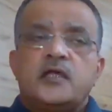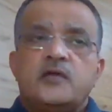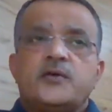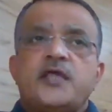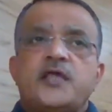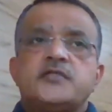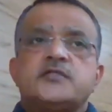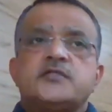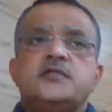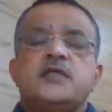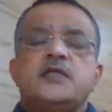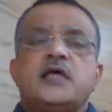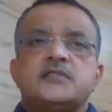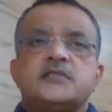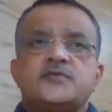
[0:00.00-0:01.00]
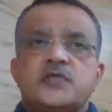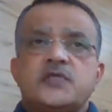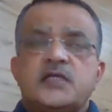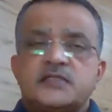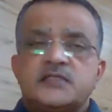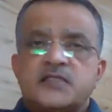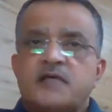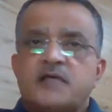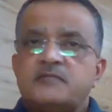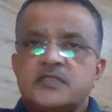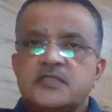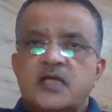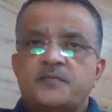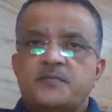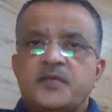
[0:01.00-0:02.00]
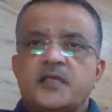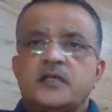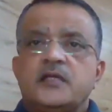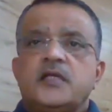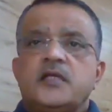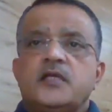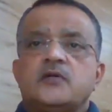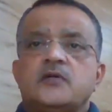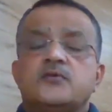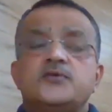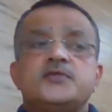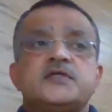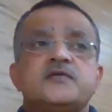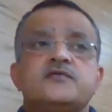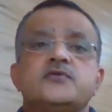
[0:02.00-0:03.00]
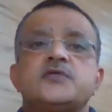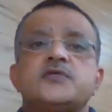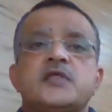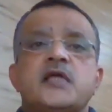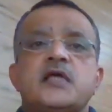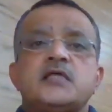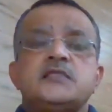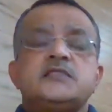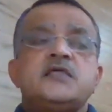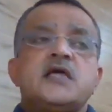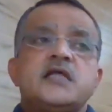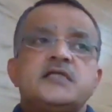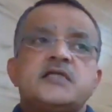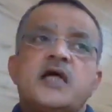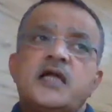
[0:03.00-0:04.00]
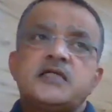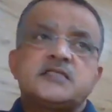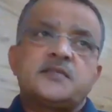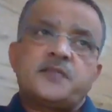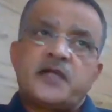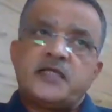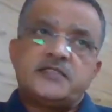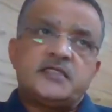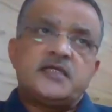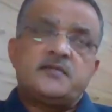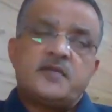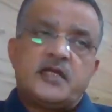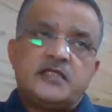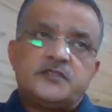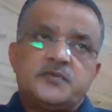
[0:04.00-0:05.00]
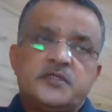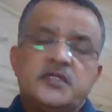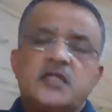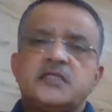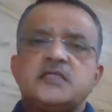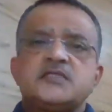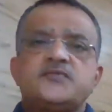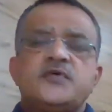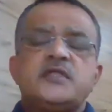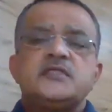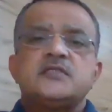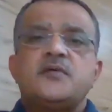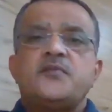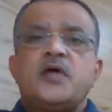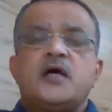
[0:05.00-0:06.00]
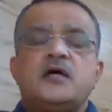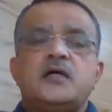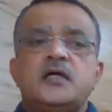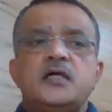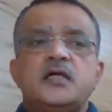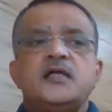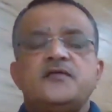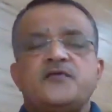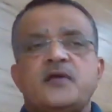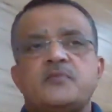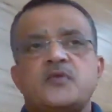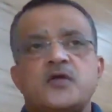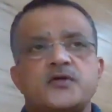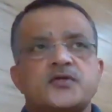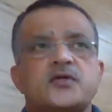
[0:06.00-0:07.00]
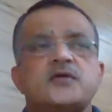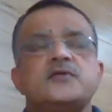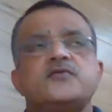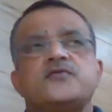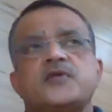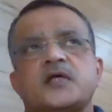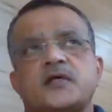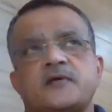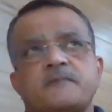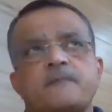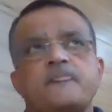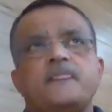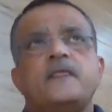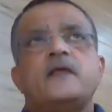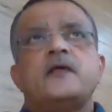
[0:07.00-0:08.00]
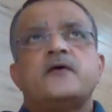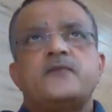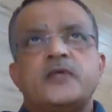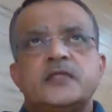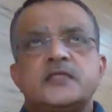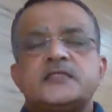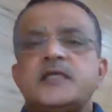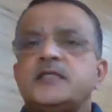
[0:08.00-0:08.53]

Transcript: location as well as timestamping could revolutionize the entire supply chain management. Now, that's very earlier, if I'm not wrong, when the